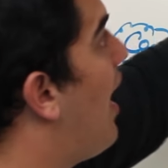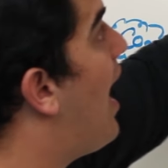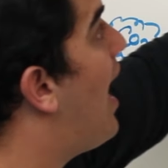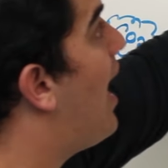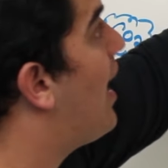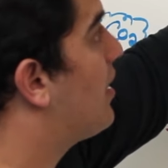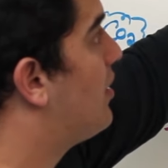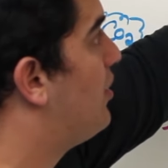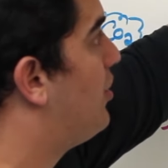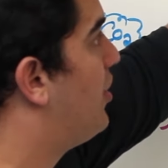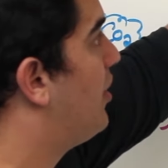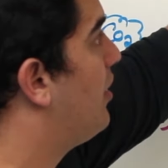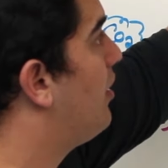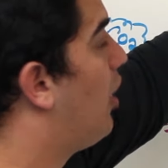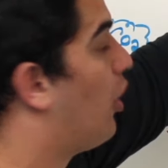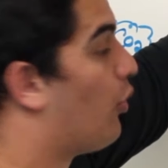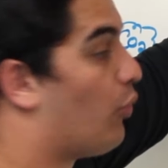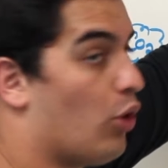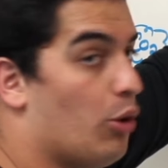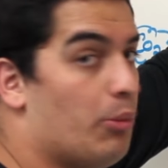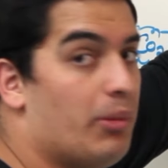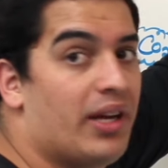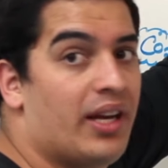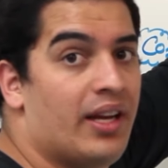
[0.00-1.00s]
oxygen,
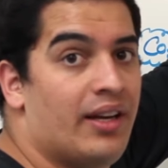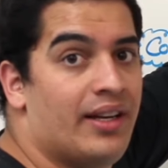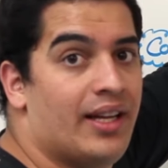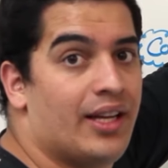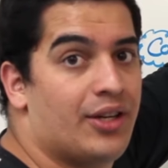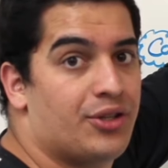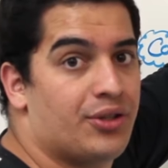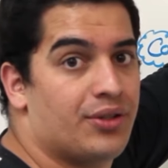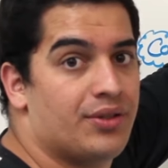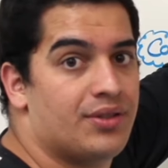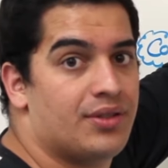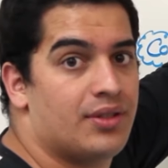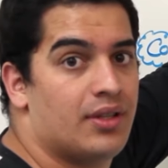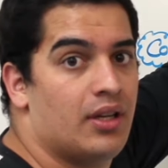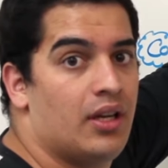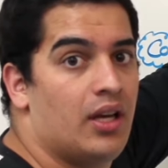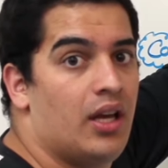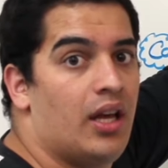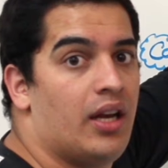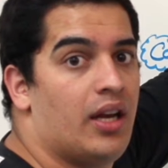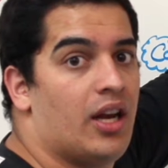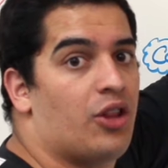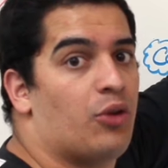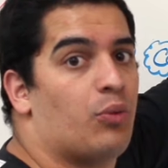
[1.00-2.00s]
aerobic conditions.
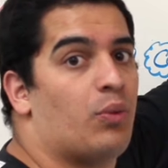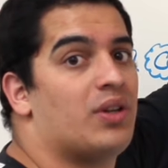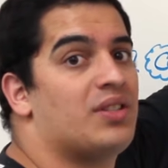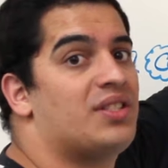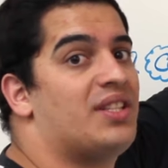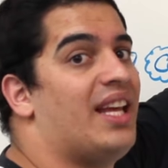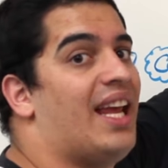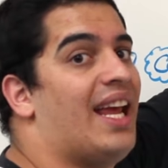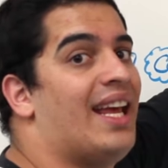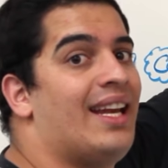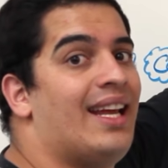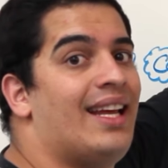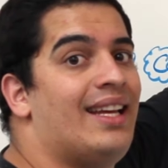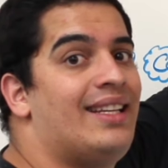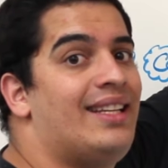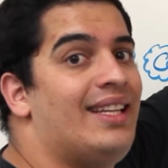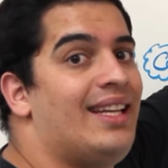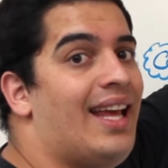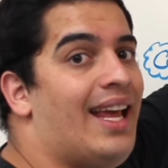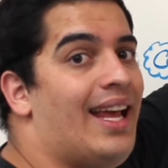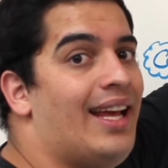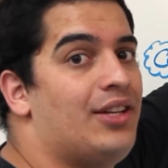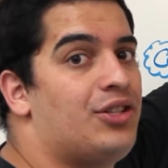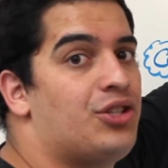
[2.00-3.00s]
In other words, the N A
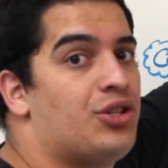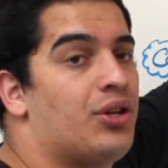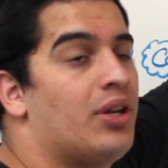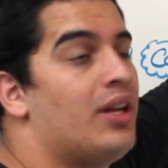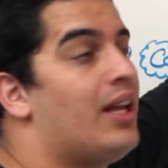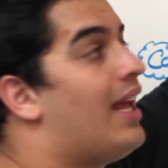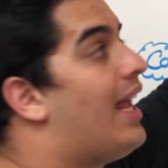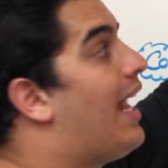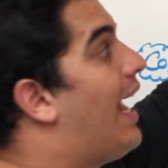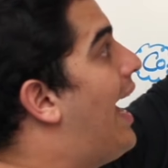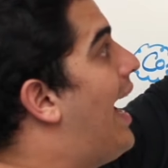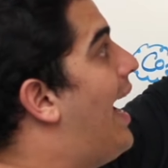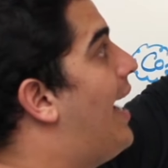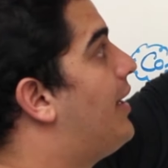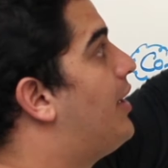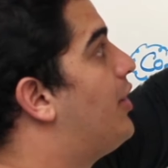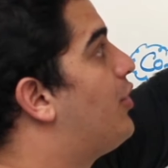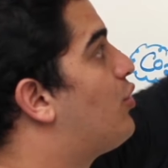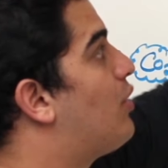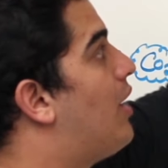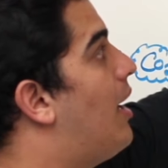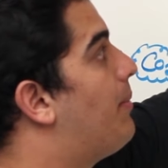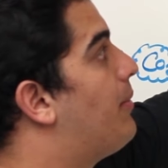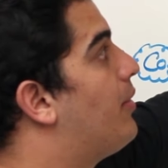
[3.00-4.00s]
D H had to
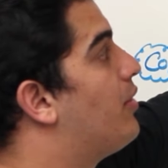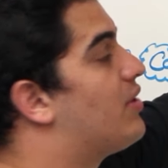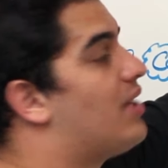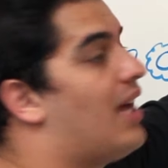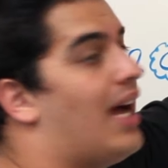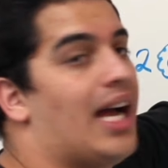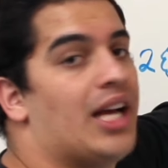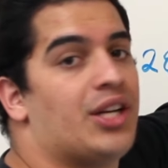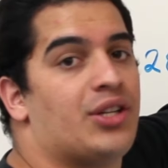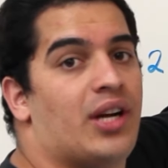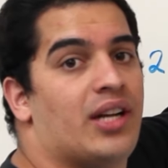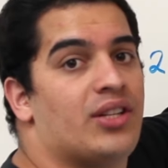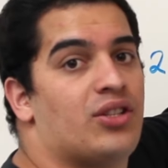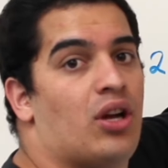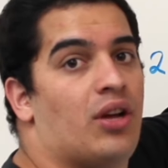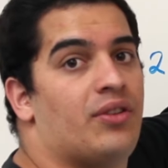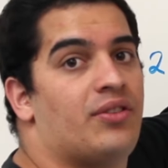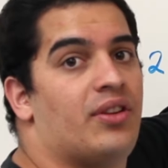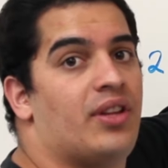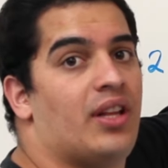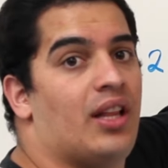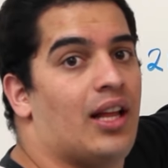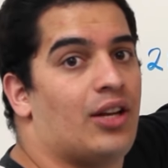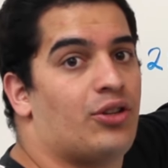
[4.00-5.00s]
drop those hydrides
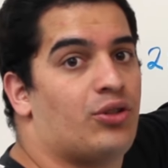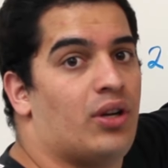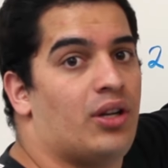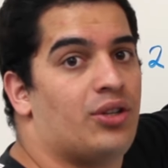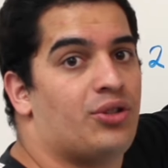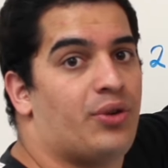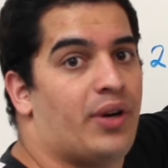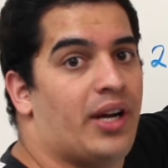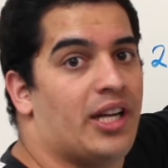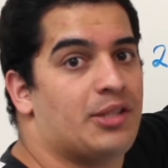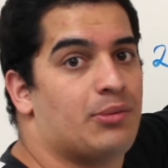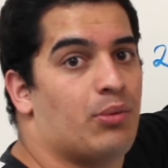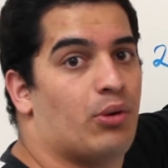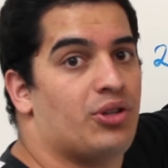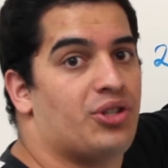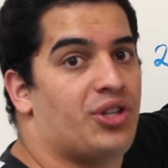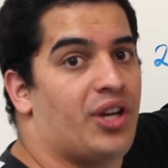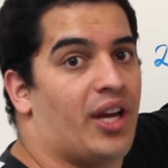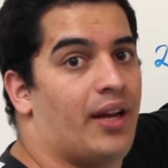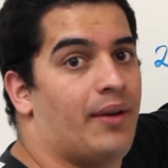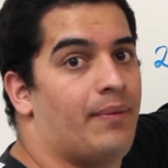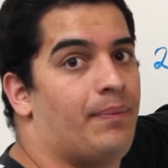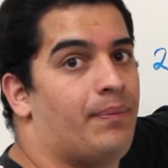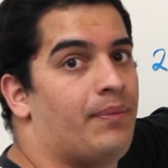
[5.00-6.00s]
onto the electron transport
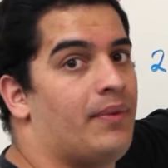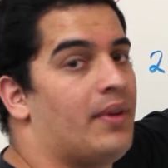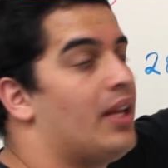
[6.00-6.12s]
chain.